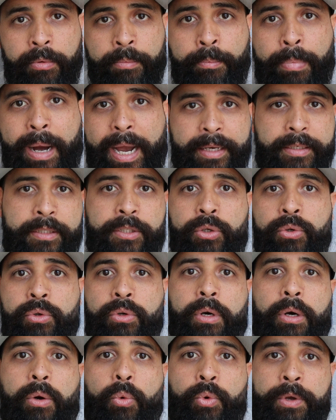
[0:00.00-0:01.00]
bike
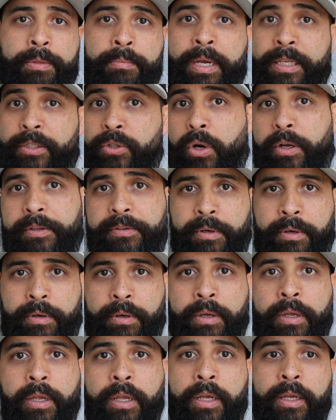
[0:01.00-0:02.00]
tour with my daughter.
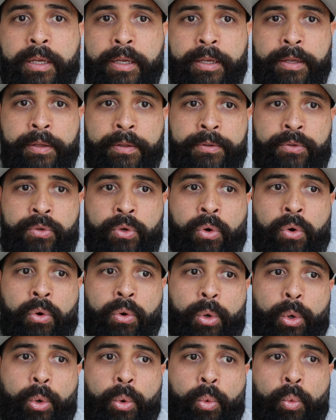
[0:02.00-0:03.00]

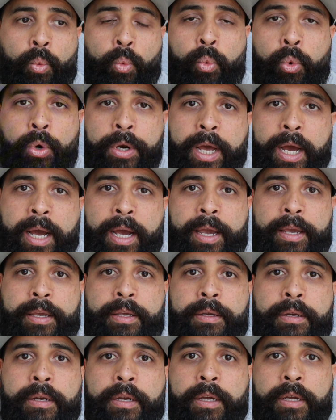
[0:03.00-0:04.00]
So would
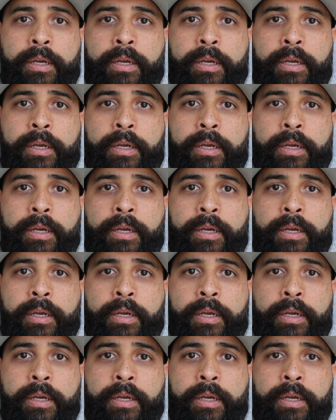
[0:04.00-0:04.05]
I